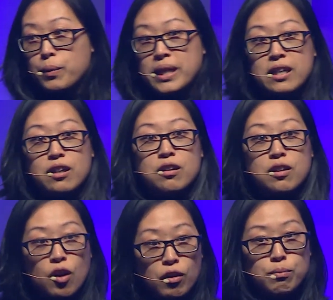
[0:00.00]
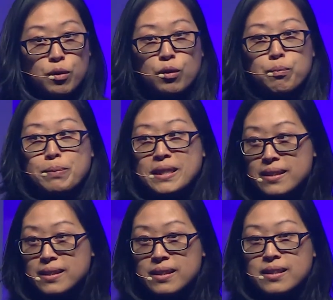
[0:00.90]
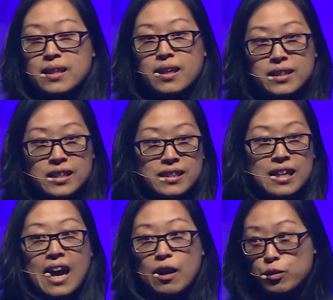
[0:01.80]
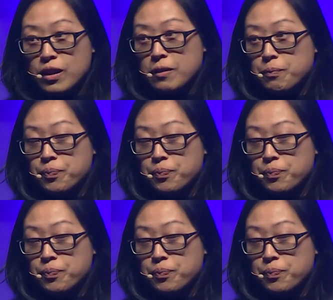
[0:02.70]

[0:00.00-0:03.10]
We need a lot more businesses and ideas out there.